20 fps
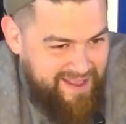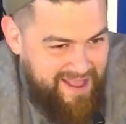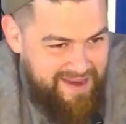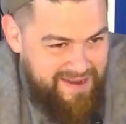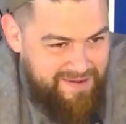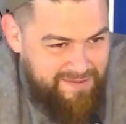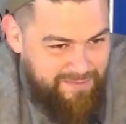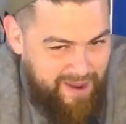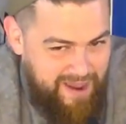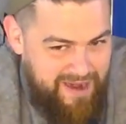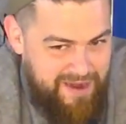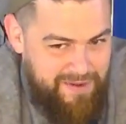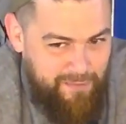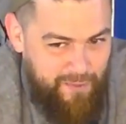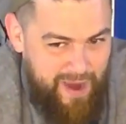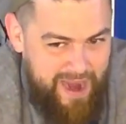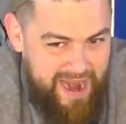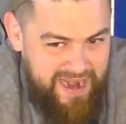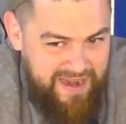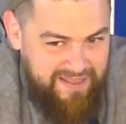I didn't
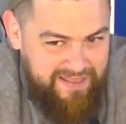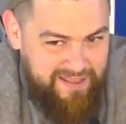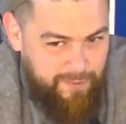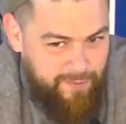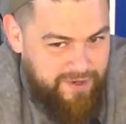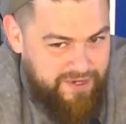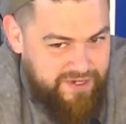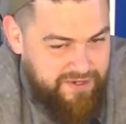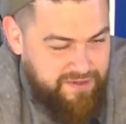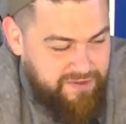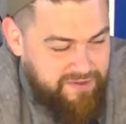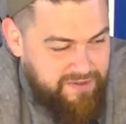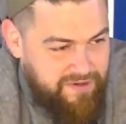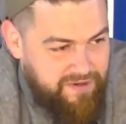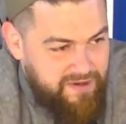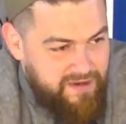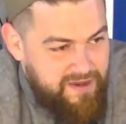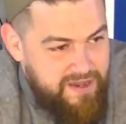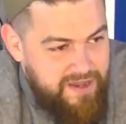write anything original in there.